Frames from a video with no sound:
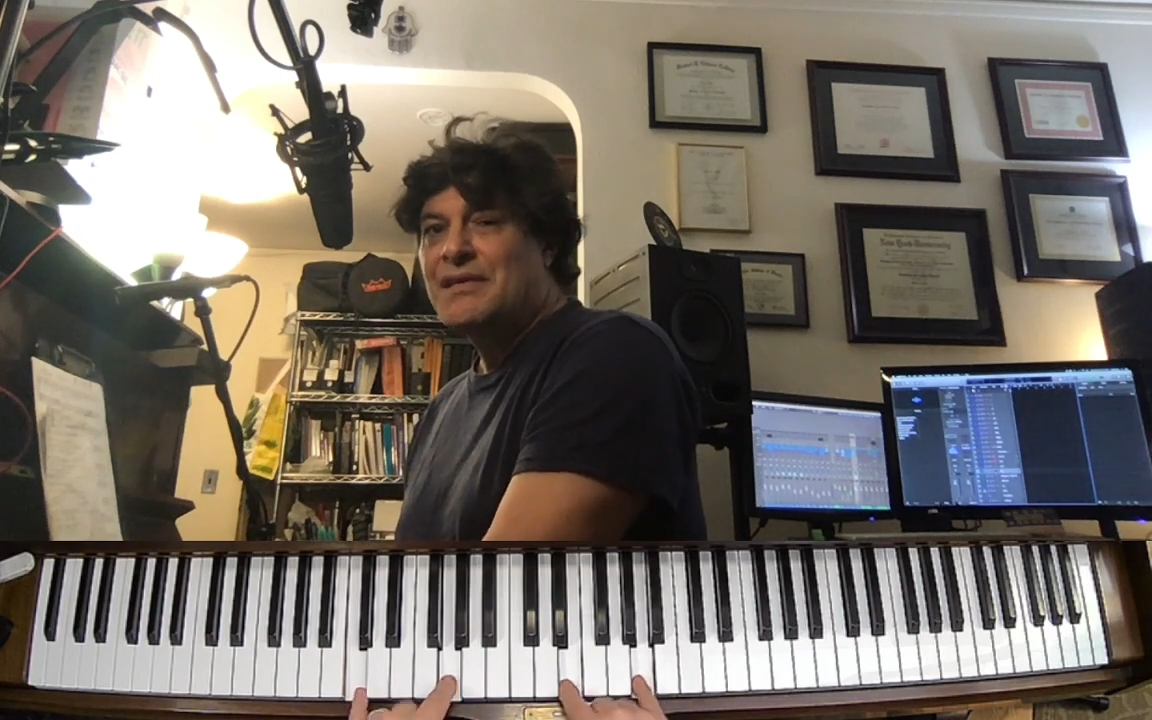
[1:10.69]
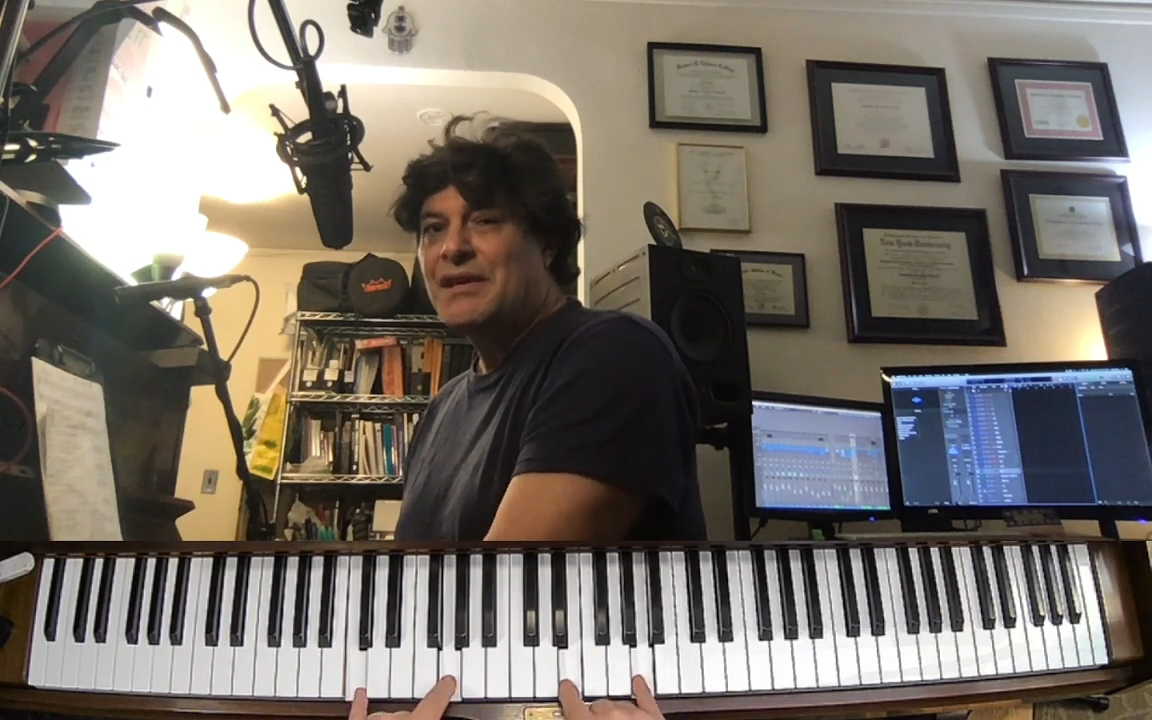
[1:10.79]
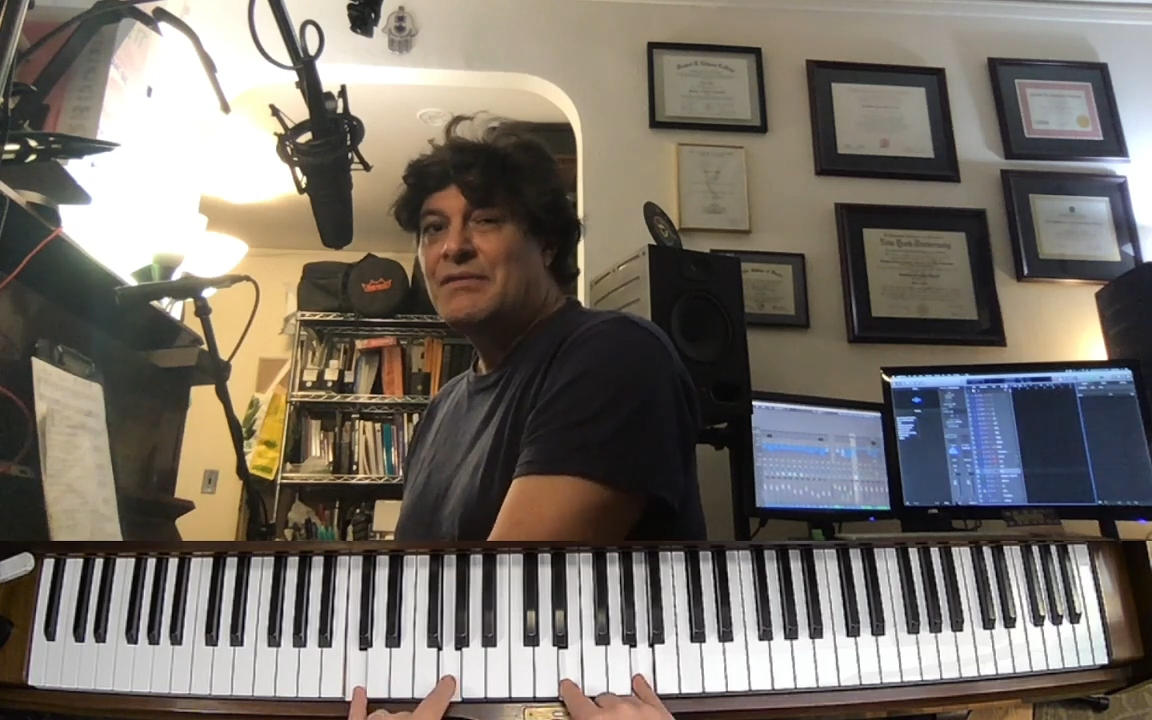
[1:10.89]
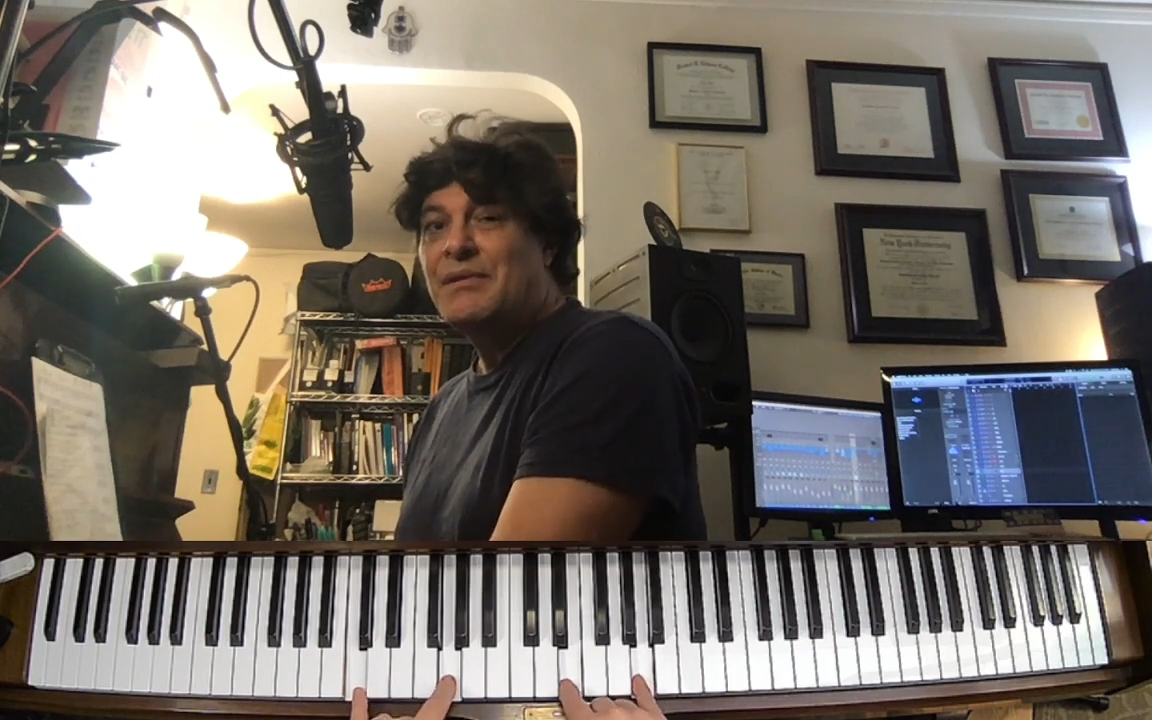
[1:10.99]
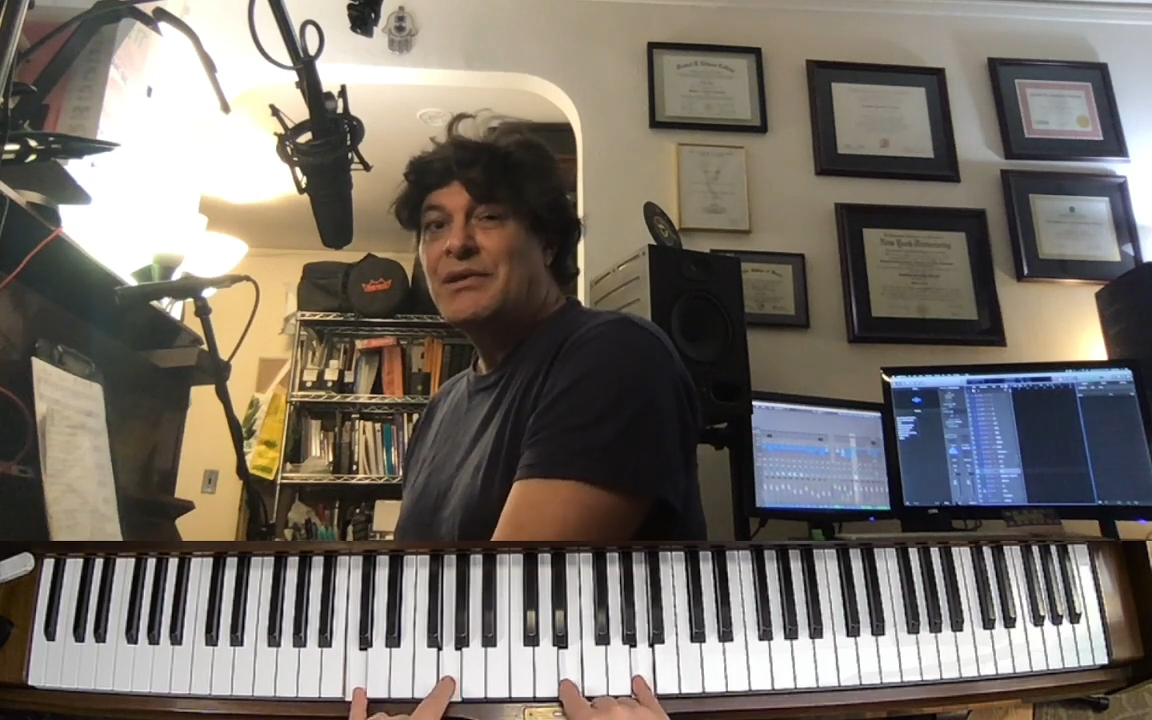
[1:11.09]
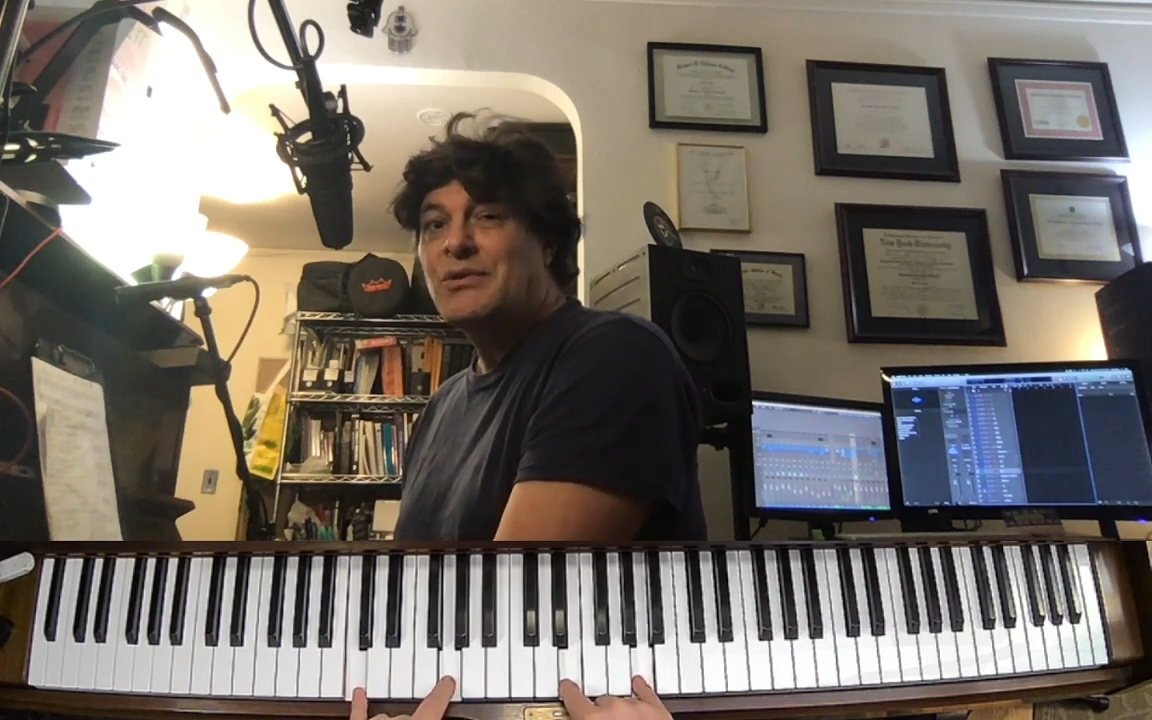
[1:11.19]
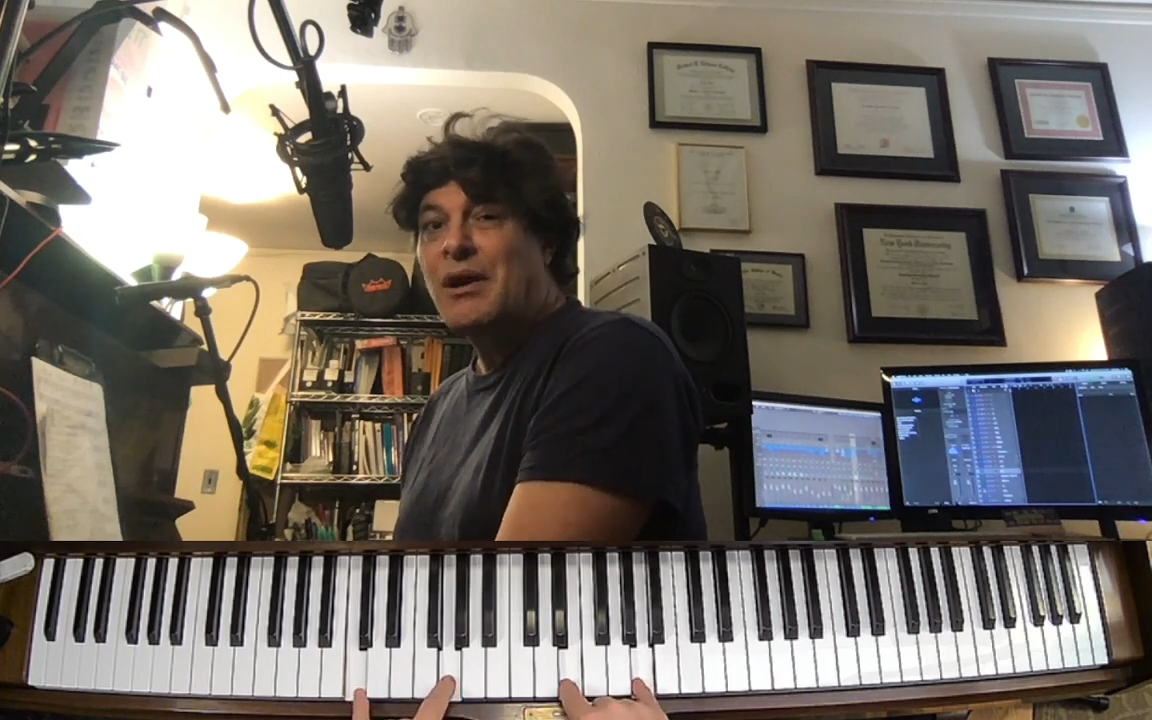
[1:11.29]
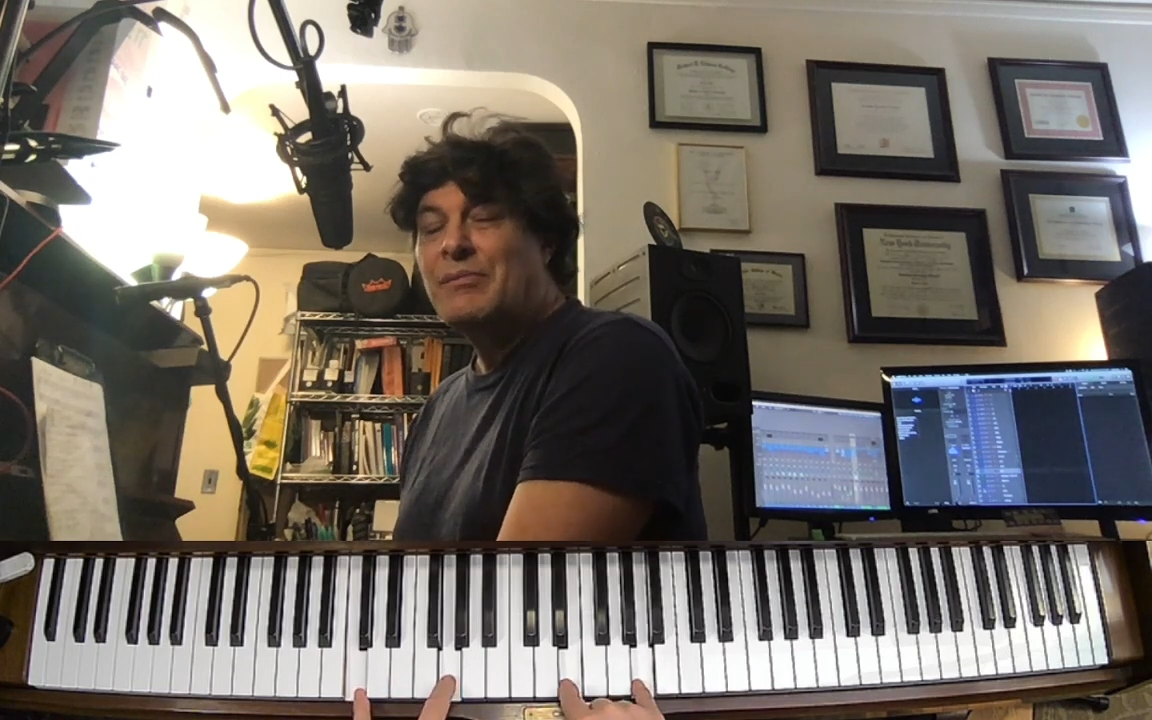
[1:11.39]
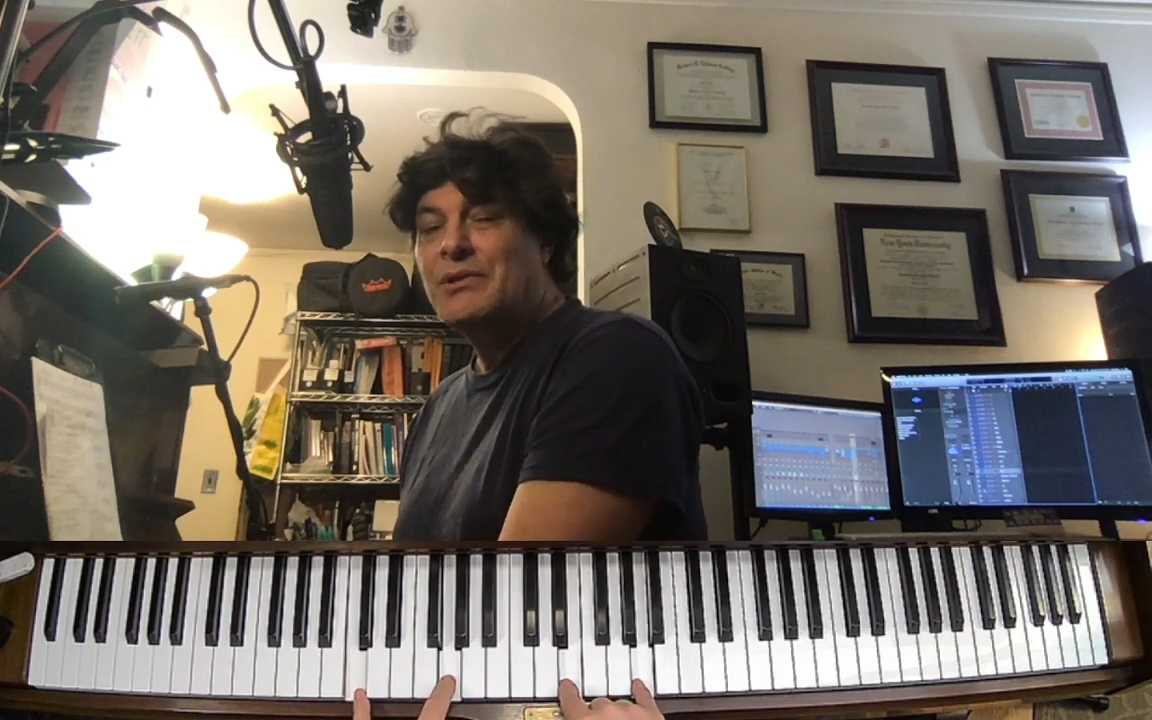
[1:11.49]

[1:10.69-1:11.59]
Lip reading: gives me a drop